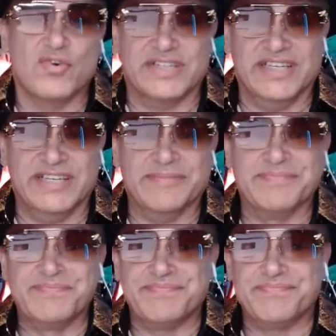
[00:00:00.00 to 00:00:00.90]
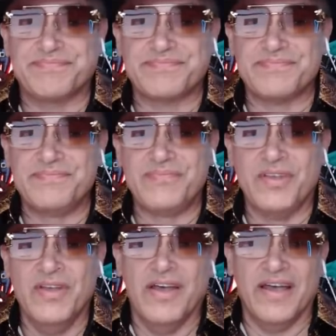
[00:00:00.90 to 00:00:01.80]
14,
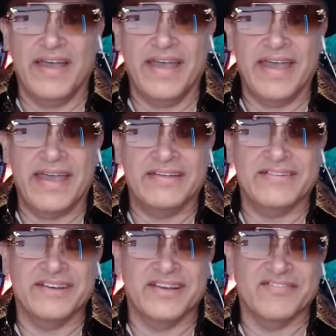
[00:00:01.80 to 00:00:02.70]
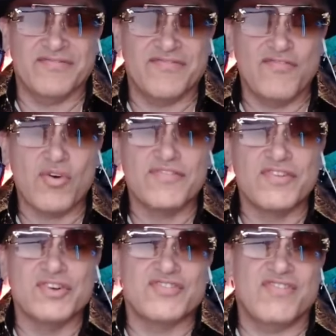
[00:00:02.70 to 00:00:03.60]
and 4
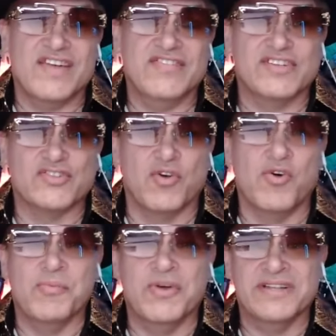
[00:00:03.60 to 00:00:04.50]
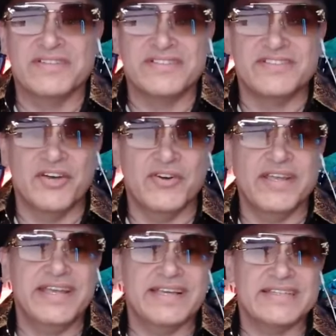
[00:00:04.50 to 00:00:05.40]
of those 5 hits are home runs.
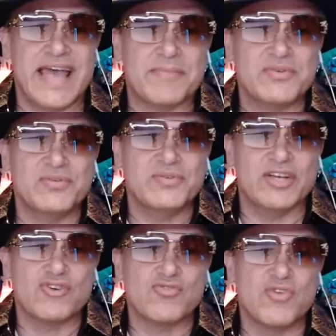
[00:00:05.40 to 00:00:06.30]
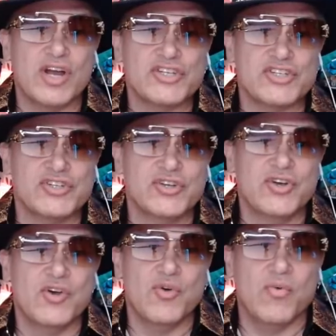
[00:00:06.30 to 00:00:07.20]
So he has absolutely crushed
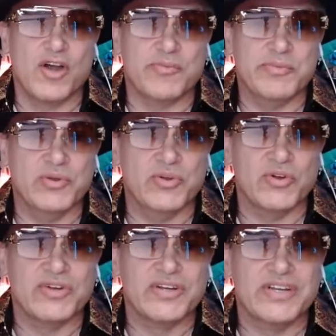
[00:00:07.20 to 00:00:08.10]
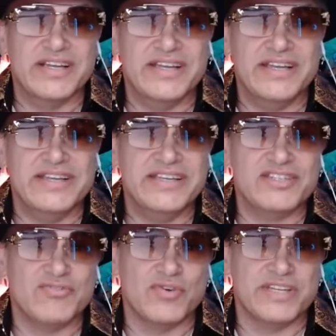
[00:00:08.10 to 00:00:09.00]
Walker Buehler in
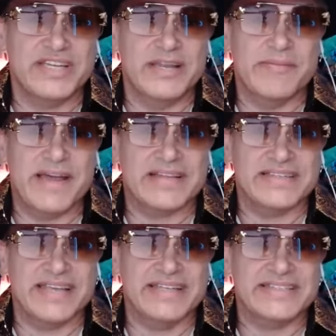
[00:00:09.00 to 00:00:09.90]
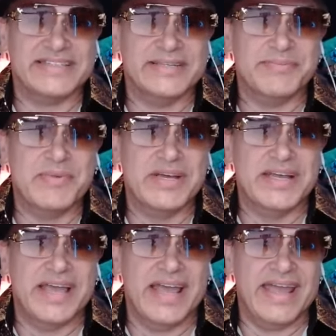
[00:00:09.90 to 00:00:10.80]
his 14 at-bats against him.
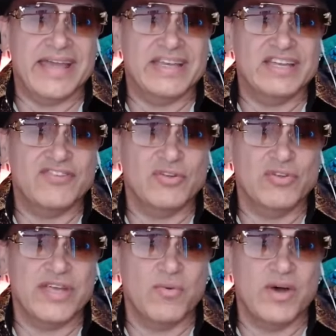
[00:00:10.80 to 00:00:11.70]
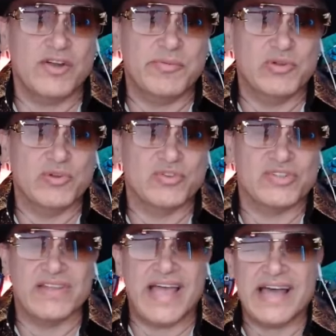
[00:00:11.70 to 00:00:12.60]
And if you look at Walker
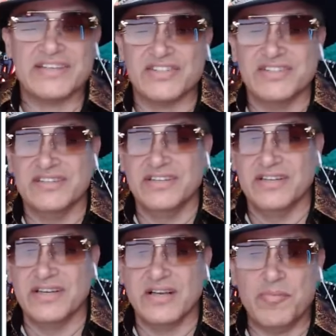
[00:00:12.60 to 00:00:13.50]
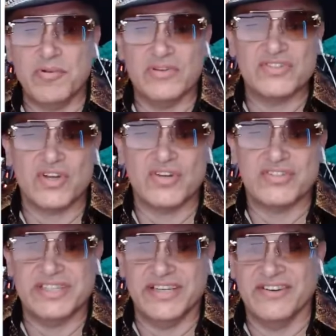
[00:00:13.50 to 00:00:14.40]
Buehler's last couple of
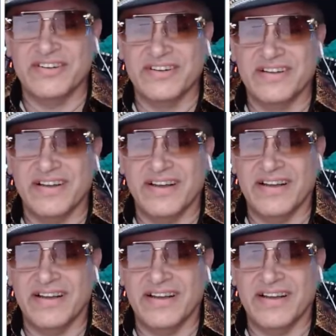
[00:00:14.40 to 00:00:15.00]
starts here,